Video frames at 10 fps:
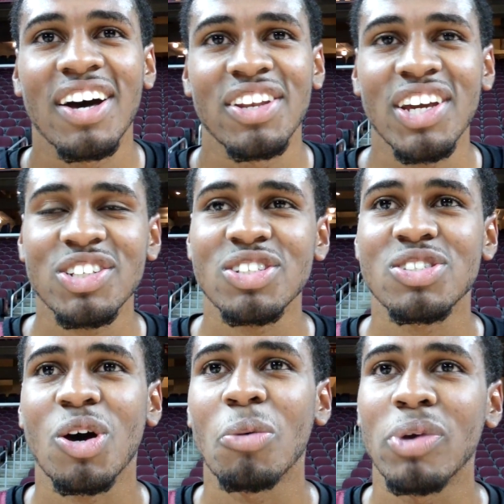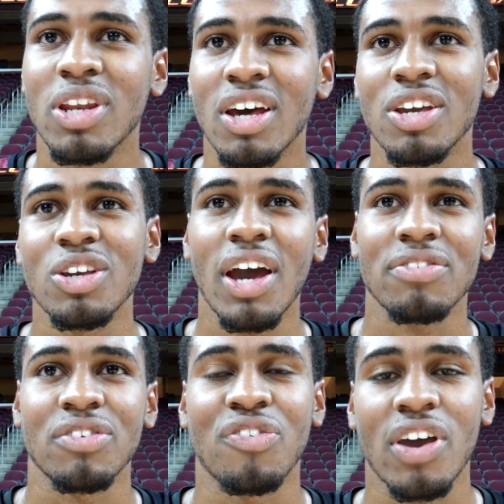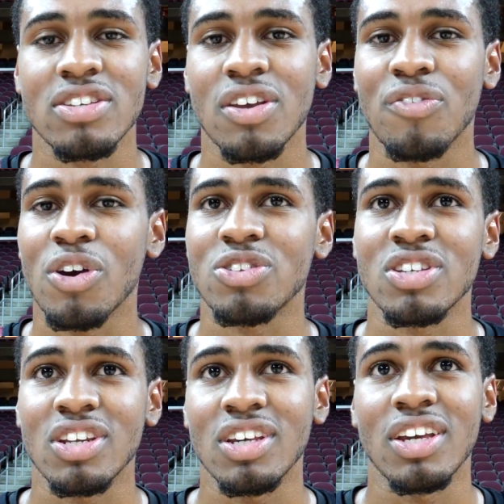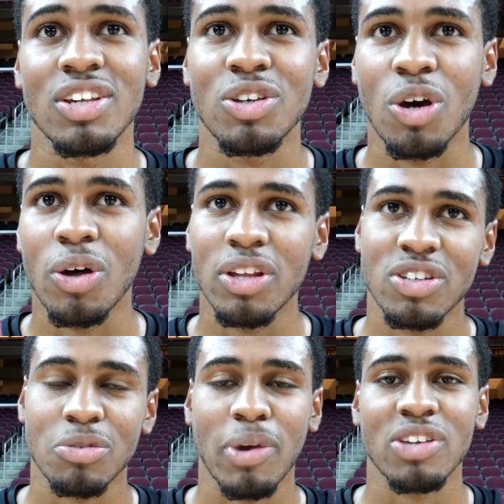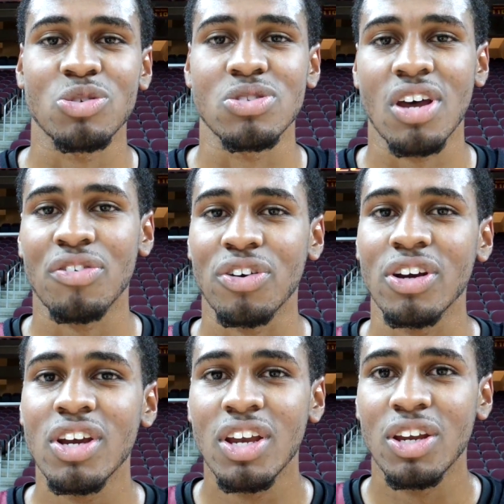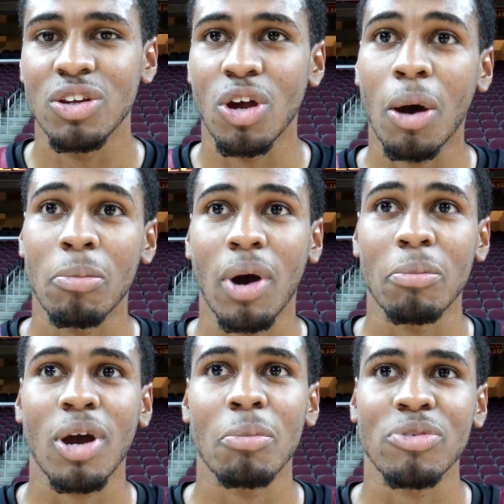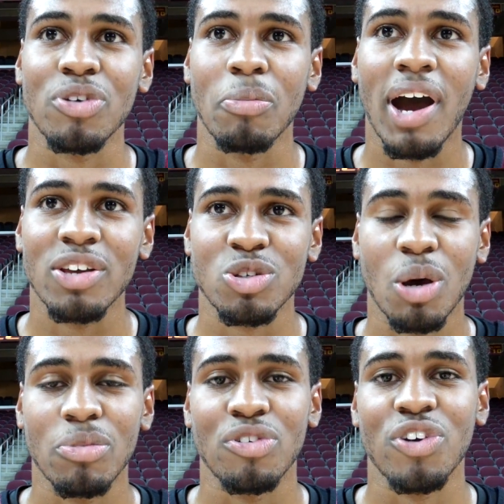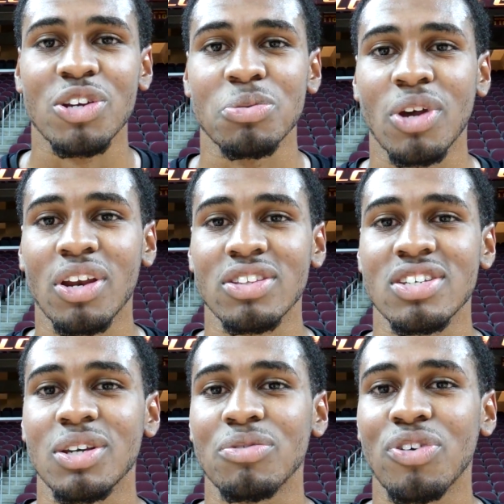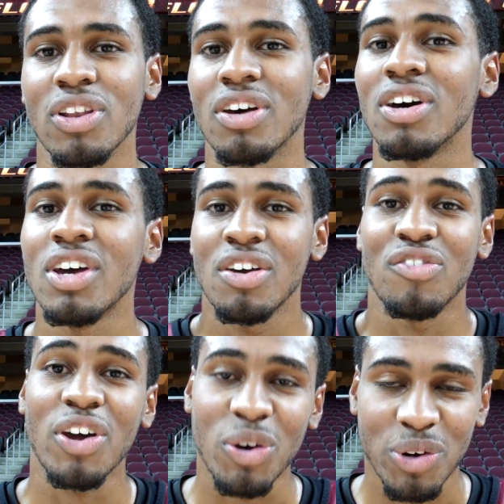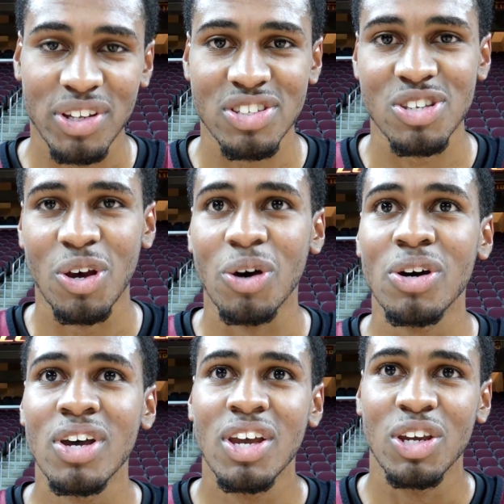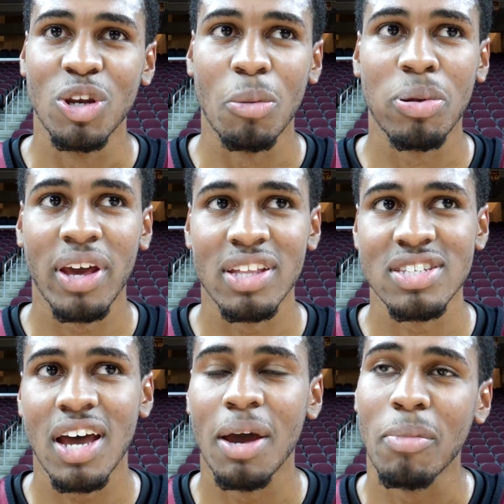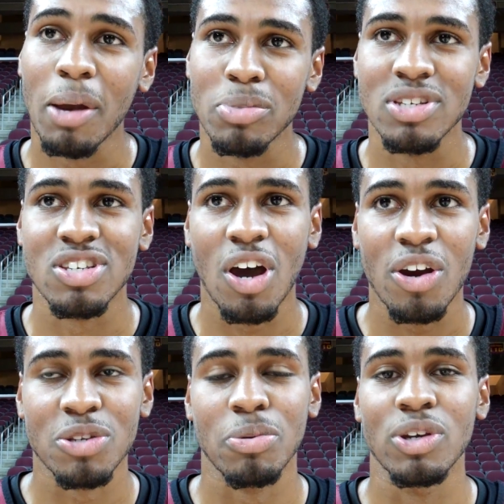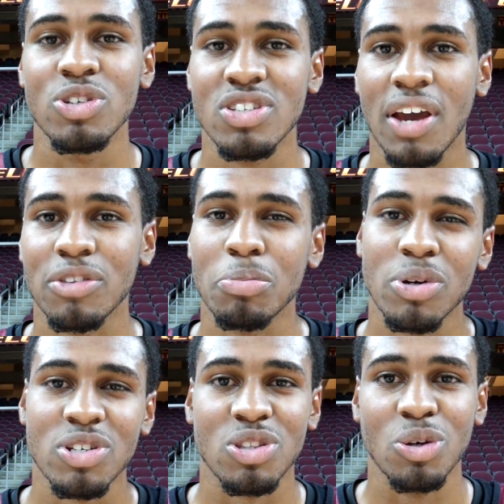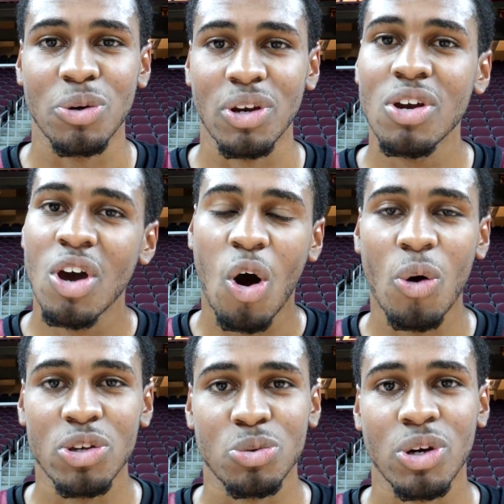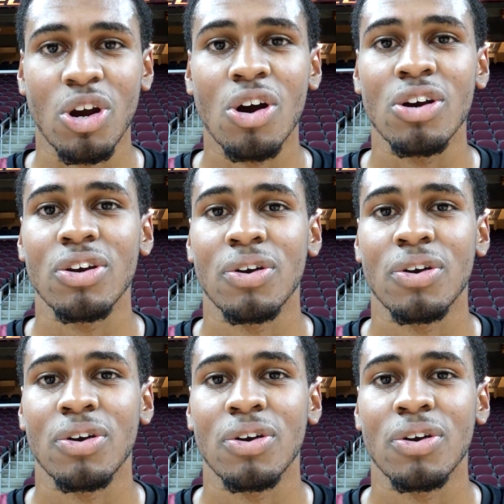Nick just told me that you have to face adversity, and, you know, it just makes you tougher. You know, I'm coming from high school. I'm a freshman on a team full of veterans, so, you know, playing time might be scarce, but you just have to push through and always work hard.